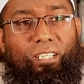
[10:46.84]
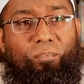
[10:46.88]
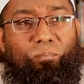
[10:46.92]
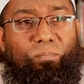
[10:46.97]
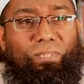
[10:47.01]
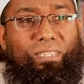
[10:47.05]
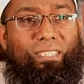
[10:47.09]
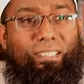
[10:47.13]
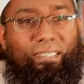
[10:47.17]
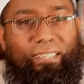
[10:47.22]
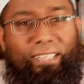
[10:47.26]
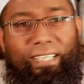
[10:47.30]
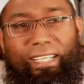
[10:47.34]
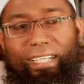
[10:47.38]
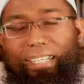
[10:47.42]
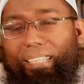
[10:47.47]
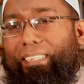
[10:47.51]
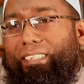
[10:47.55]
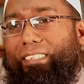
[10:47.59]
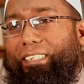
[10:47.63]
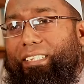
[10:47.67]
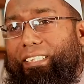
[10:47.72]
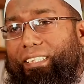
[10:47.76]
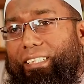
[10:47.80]
But the
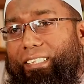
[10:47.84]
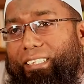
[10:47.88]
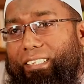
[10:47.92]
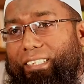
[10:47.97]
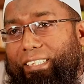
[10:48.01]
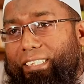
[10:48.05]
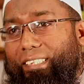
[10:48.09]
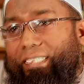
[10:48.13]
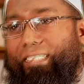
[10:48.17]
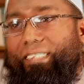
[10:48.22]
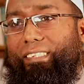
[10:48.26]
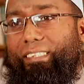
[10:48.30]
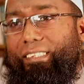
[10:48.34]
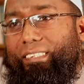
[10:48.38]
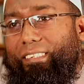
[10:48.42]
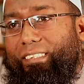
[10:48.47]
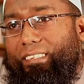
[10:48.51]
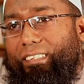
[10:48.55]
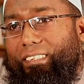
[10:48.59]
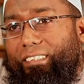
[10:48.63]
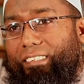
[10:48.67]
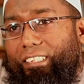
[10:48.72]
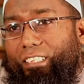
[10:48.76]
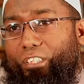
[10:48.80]
reality is,
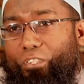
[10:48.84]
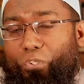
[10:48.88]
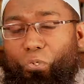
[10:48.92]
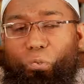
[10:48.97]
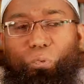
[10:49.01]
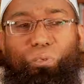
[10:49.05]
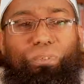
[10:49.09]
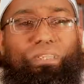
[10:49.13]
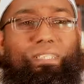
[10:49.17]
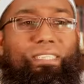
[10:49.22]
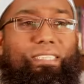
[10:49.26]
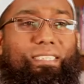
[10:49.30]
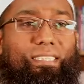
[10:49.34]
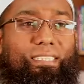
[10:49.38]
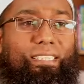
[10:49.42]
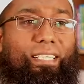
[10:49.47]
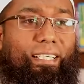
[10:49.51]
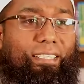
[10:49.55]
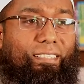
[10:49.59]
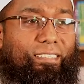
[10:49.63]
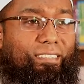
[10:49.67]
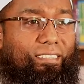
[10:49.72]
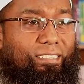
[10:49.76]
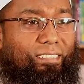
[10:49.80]
the truth is
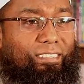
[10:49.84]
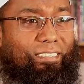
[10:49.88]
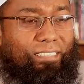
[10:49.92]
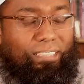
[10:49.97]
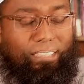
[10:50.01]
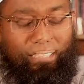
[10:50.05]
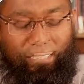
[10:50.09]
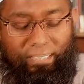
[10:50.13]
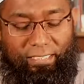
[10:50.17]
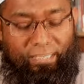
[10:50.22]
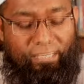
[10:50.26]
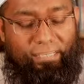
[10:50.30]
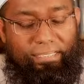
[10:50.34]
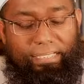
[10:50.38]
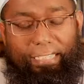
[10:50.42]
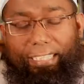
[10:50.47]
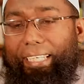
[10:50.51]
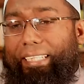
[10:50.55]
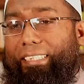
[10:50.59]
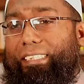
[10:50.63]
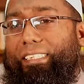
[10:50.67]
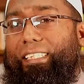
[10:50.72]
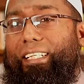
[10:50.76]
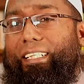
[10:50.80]
that the
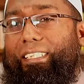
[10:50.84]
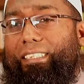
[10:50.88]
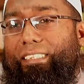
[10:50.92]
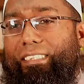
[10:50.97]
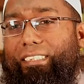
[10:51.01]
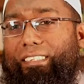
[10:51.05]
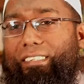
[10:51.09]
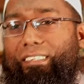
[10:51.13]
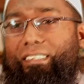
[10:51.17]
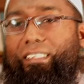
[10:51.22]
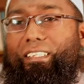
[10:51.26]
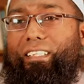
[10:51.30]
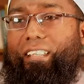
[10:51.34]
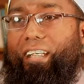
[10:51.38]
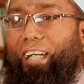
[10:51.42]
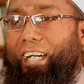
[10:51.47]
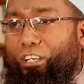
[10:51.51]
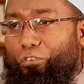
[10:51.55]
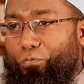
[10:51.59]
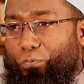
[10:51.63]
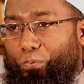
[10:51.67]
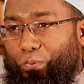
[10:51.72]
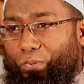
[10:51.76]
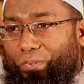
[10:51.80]
gadgets,
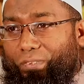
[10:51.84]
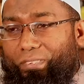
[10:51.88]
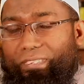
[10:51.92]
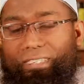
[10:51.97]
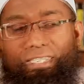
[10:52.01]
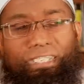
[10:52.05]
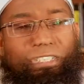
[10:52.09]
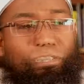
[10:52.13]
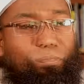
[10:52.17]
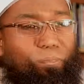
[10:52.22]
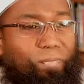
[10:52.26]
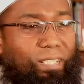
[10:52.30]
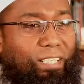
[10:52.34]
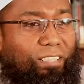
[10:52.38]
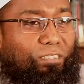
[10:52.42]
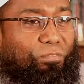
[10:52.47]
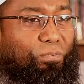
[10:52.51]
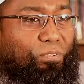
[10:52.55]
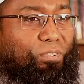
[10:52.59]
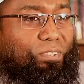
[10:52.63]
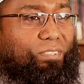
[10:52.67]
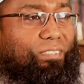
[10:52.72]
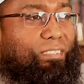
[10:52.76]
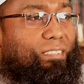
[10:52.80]
iPhone,
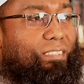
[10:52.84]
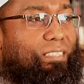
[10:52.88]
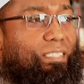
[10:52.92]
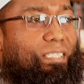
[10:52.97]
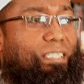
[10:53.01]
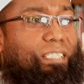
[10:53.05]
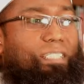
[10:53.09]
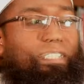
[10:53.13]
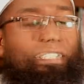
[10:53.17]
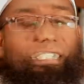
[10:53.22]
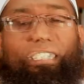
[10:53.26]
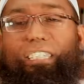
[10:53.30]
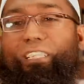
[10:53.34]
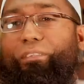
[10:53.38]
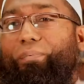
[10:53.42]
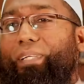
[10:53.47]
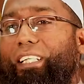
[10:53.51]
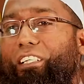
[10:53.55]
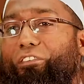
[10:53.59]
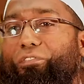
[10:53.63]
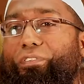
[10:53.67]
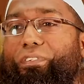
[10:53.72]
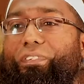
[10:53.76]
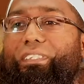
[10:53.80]
smartphone,
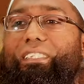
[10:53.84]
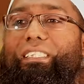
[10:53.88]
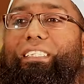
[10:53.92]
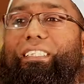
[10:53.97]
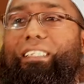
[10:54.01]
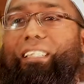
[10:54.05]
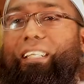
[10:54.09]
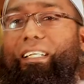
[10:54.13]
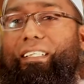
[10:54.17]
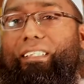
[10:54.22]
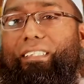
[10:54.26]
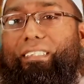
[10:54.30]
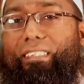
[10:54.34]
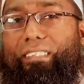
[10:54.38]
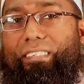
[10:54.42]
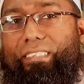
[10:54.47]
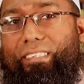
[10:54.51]
even if you see that